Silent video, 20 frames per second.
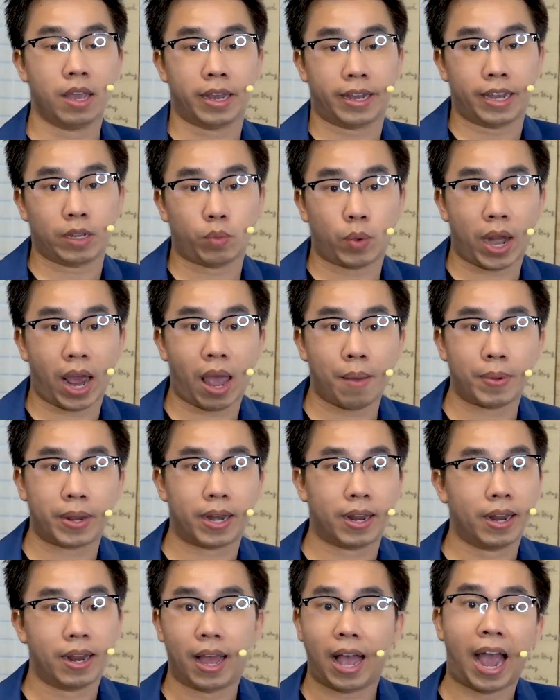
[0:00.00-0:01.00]
Guess what
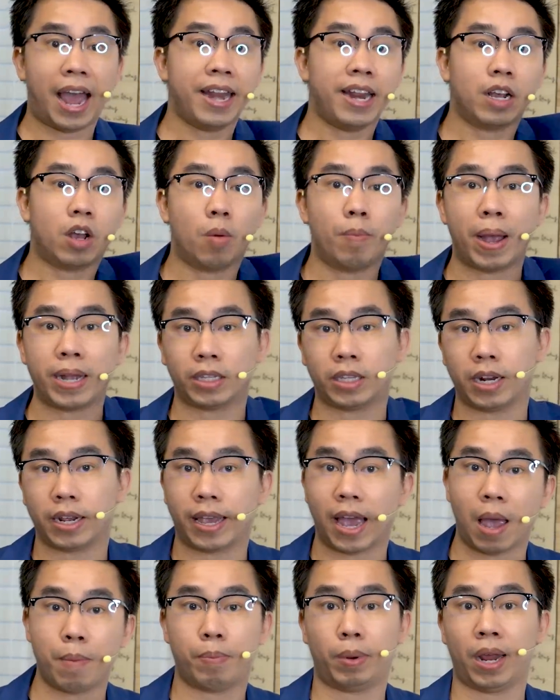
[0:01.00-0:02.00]
happened? I didn't go back to the
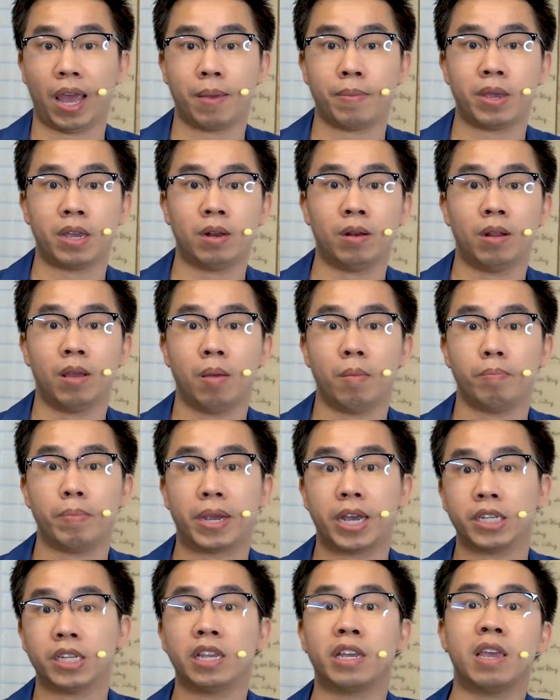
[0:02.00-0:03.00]
guy blame him
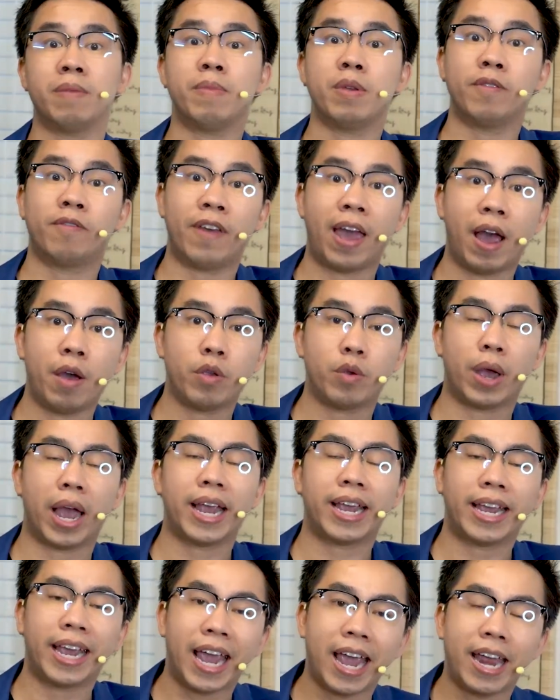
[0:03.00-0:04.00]
because he gave me value. I
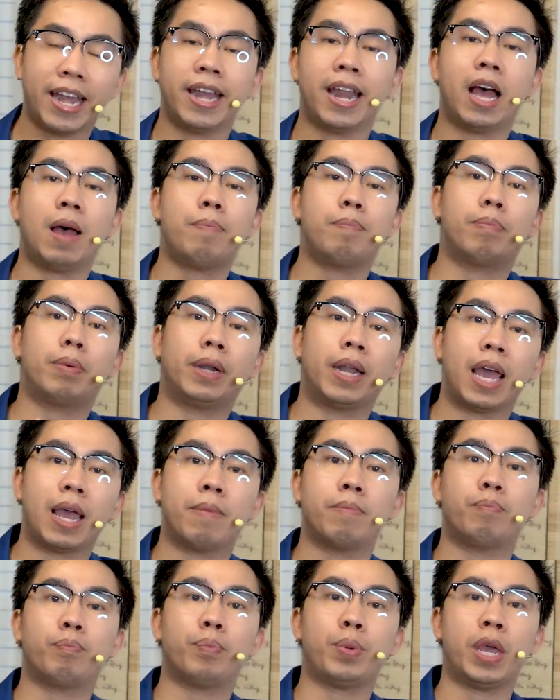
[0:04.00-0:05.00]
cannot
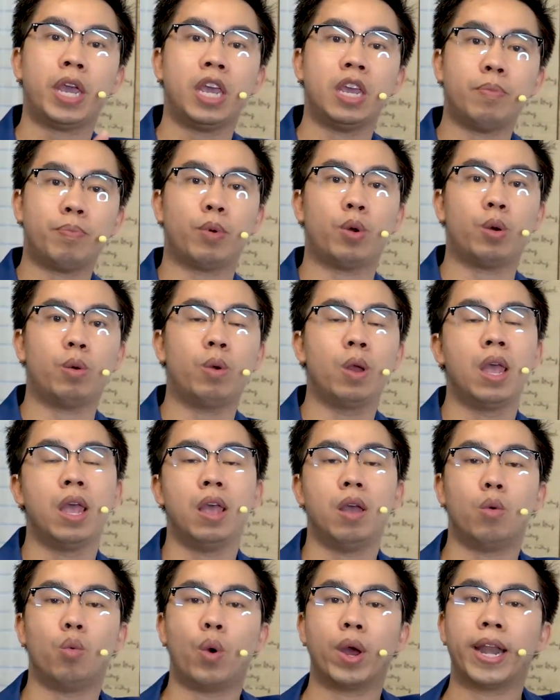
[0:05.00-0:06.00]
blame people
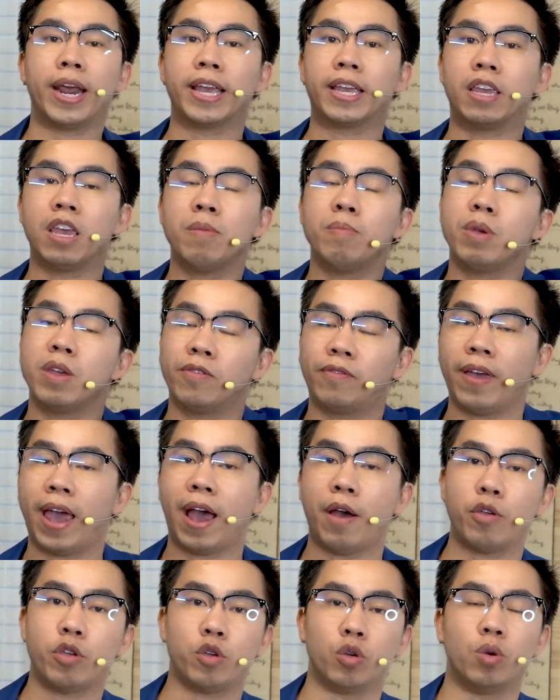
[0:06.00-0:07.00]
when they give me
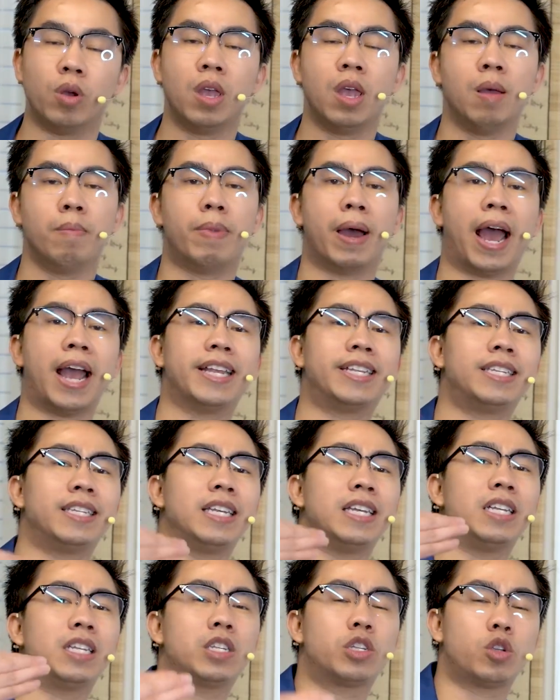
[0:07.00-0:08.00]
value. But I
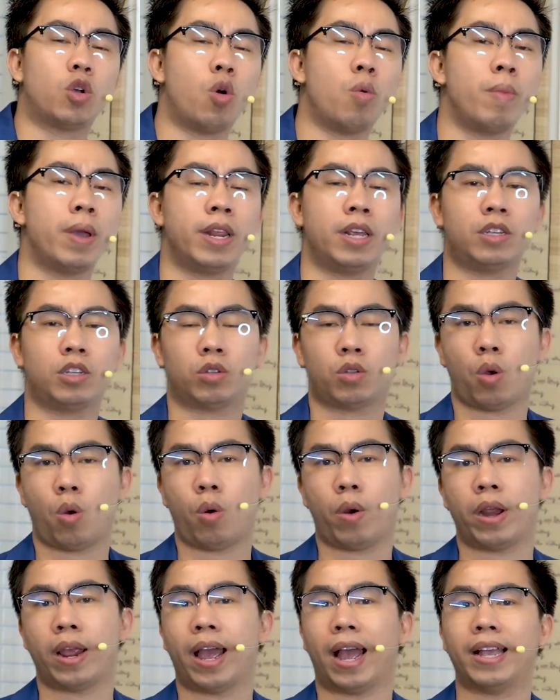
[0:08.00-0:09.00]
see so many
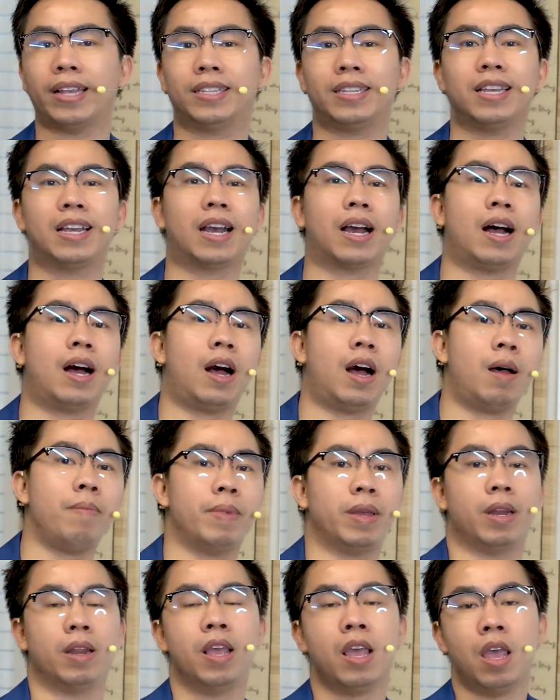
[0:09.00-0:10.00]
stories. I see
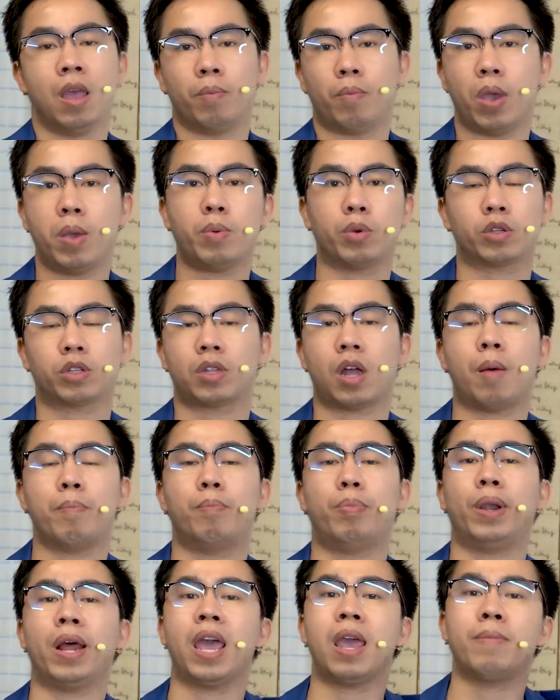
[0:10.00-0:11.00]
comment. People
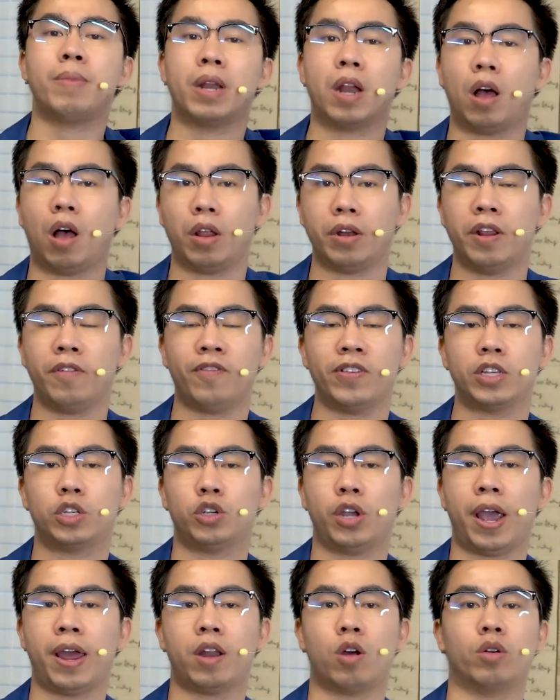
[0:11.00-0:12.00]
start blaming different
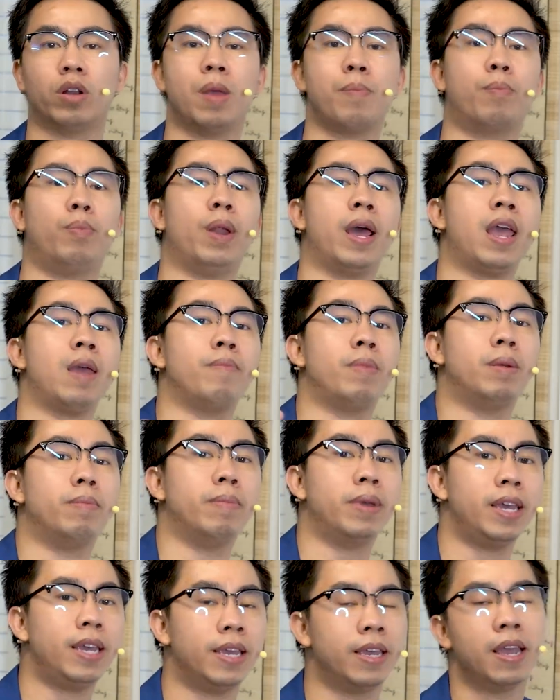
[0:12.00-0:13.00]
channel. They blaming
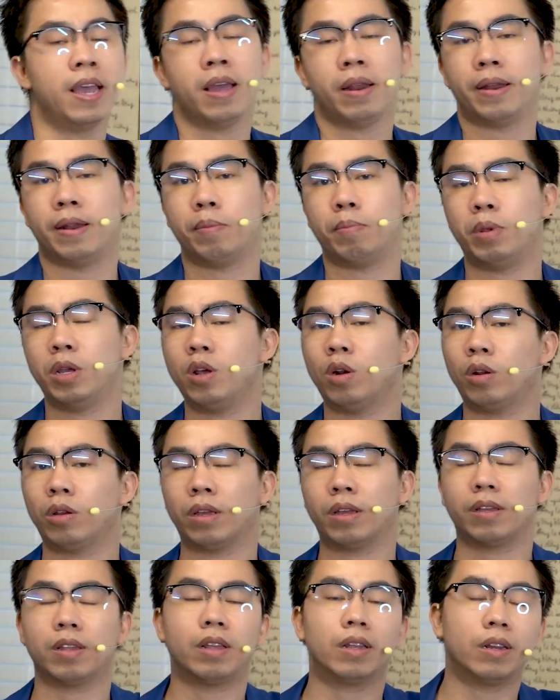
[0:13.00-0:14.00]
me. You know,
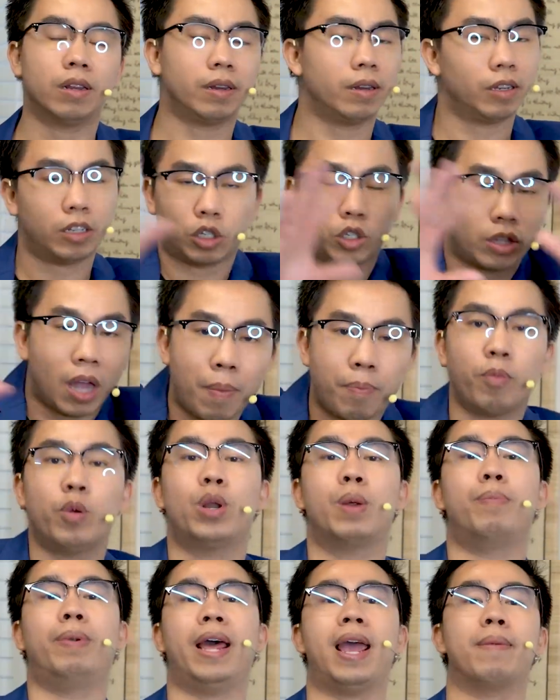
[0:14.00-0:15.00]
stop with
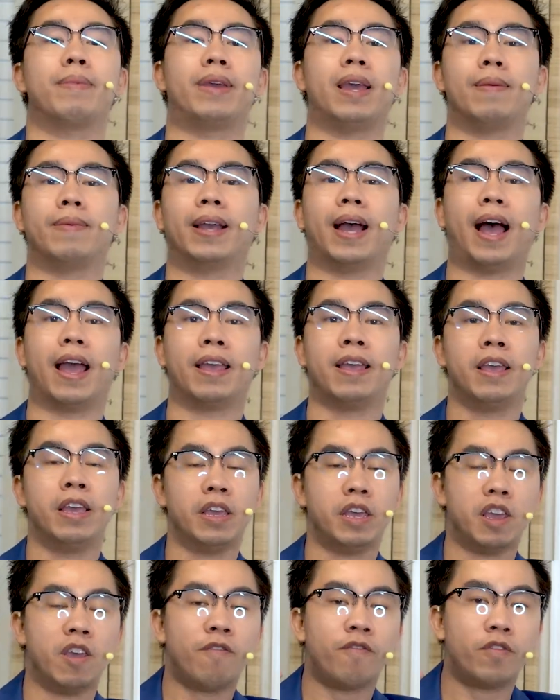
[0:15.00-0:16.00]
the blame game, guy.
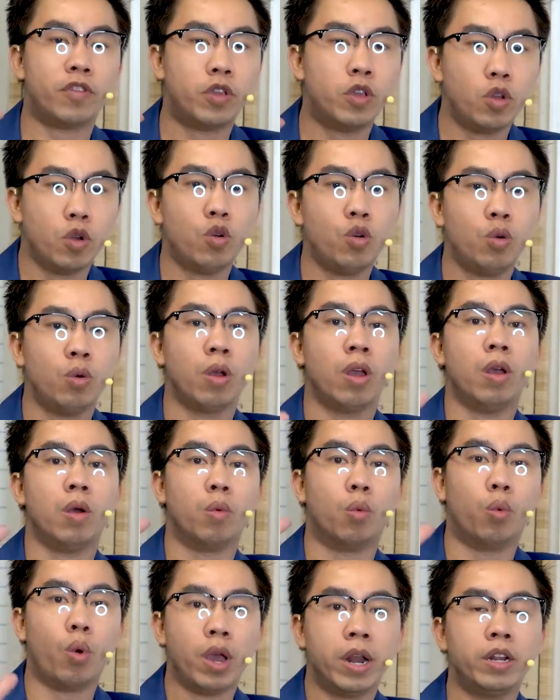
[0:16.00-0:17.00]
If you
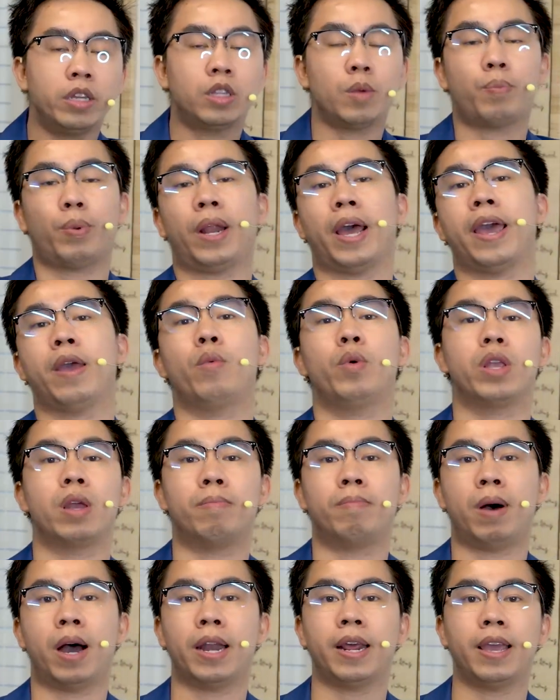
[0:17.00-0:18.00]
willing to play with your
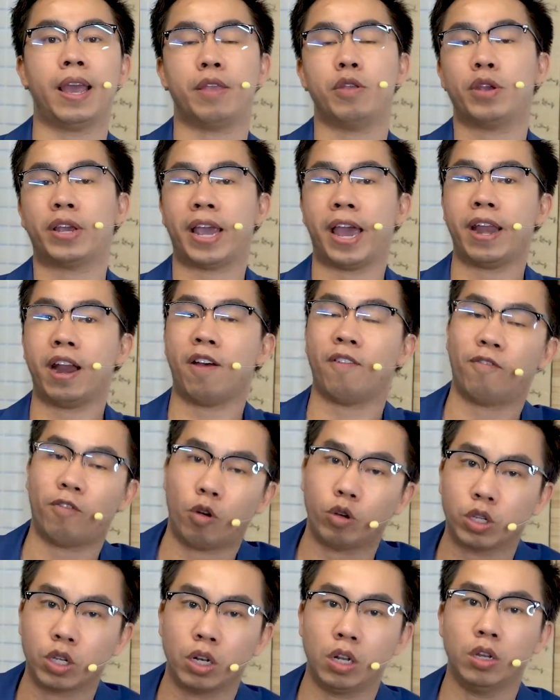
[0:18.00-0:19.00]
money and you cannot
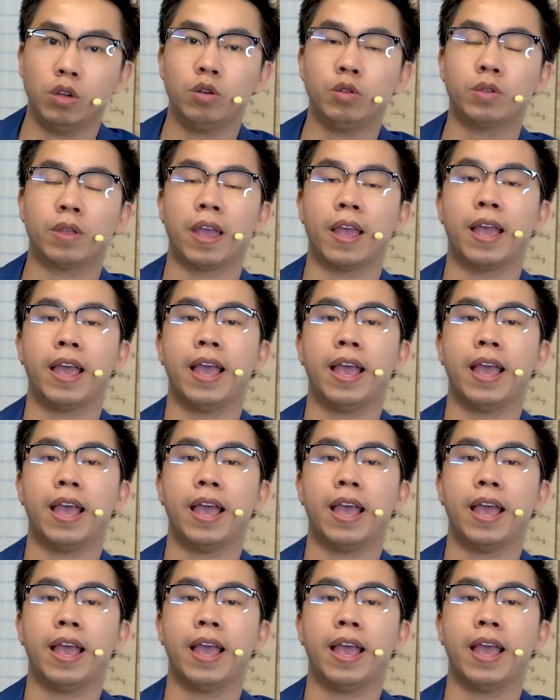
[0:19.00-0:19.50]
afford to lose,